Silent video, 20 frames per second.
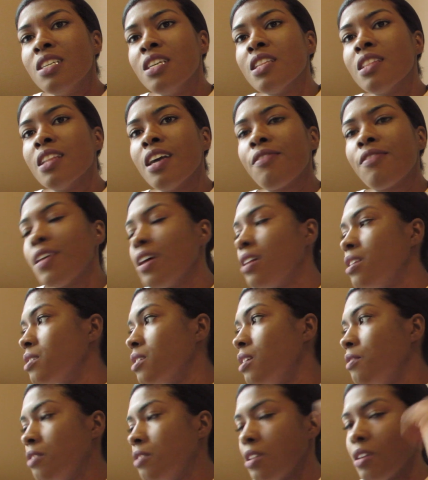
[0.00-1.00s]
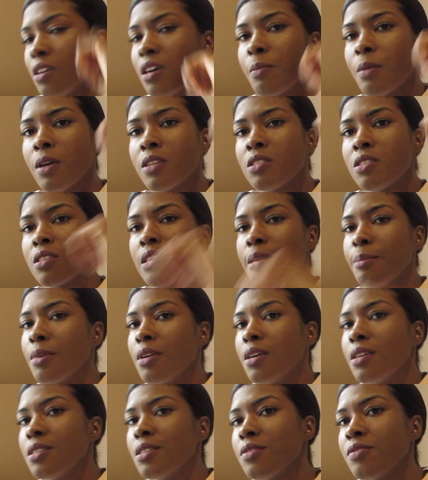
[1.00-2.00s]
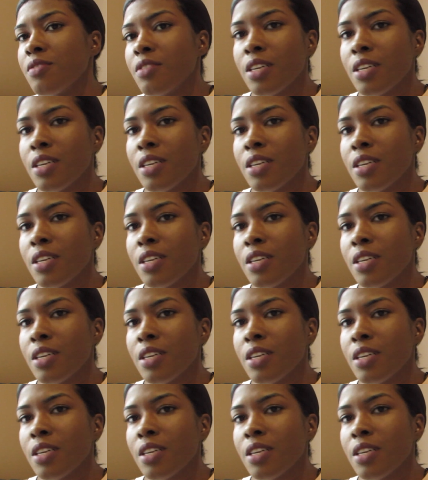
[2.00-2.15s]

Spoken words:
left hand is leveling up. I'll just keep it on there for